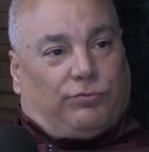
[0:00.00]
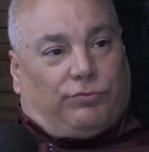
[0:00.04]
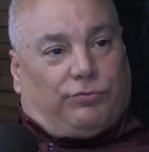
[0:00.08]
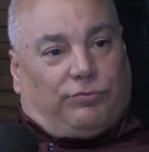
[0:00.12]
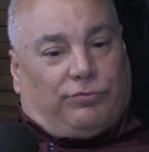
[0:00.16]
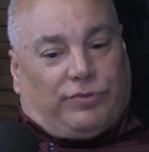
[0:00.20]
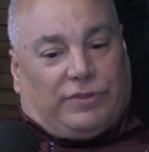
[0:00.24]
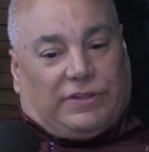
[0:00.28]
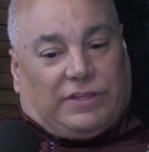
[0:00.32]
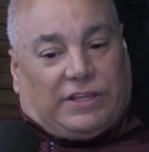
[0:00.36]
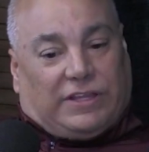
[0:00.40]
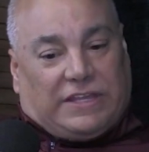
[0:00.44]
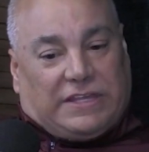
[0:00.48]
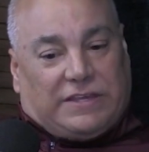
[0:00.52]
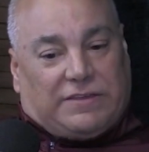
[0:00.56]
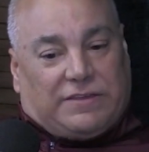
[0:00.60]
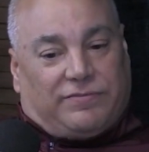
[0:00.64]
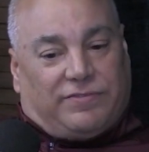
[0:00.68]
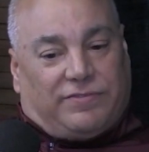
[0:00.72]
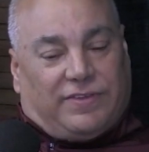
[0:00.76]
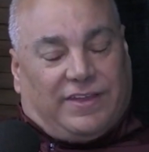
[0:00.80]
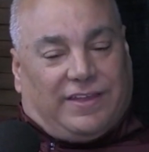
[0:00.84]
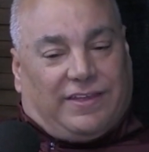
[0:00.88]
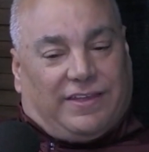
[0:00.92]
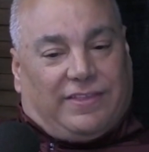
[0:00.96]
relive
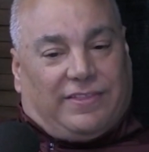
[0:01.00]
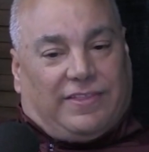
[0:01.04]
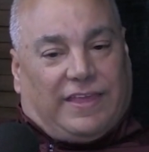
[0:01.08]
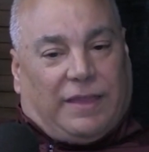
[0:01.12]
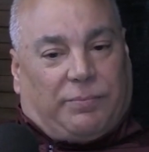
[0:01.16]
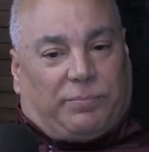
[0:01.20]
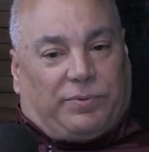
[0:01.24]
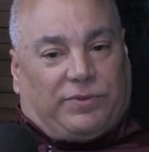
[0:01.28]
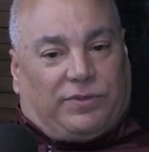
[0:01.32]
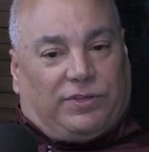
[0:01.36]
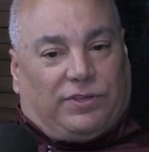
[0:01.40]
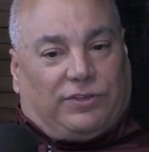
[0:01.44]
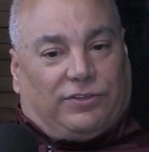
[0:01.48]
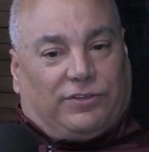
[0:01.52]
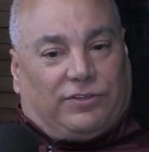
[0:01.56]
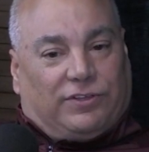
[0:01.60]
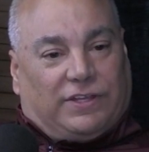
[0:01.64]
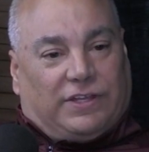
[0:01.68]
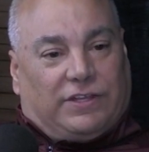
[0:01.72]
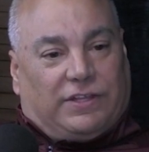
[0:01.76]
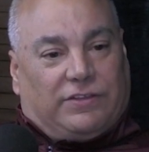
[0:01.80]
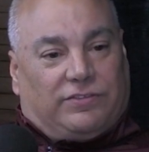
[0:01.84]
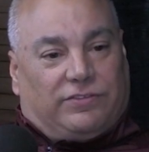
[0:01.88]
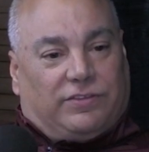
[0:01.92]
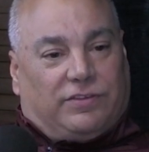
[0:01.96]
that particular
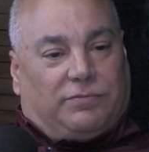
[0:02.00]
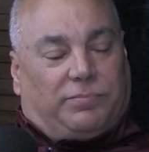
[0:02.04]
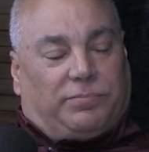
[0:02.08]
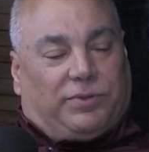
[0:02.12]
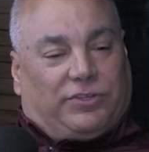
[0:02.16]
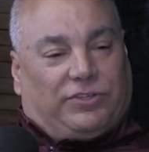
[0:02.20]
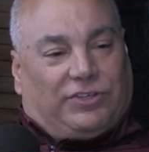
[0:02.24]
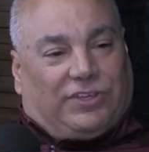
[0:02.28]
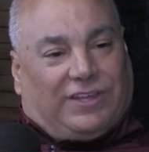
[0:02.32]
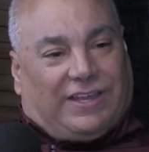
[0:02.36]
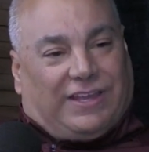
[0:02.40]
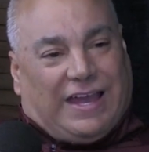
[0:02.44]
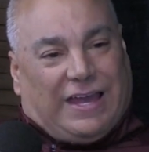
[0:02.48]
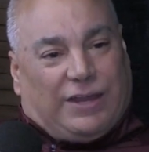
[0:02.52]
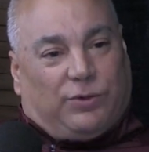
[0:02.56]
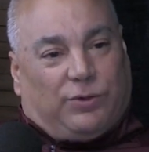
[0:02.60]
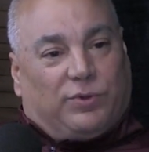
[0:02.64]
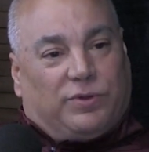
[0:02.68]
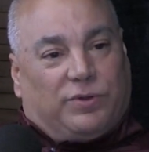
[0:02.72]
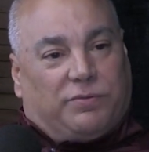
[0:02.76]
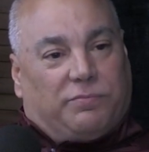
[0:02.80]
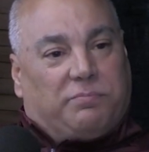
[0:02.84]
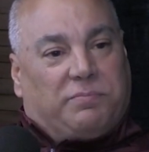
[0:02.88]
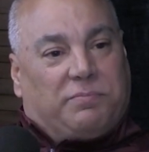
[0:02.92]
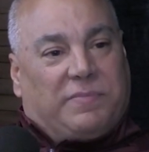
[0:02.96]
incident, but you got to
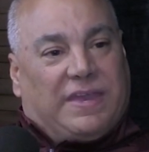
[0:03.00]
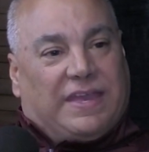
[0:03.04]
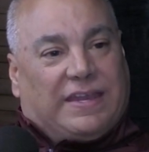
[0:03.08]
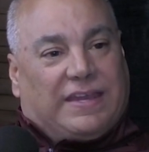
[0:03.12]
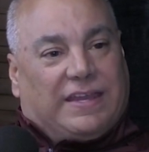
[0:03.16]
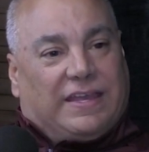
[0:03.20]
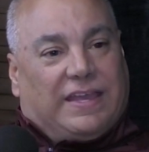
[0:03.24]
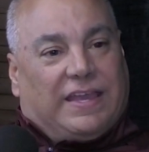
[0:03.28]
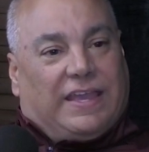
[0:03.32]
admit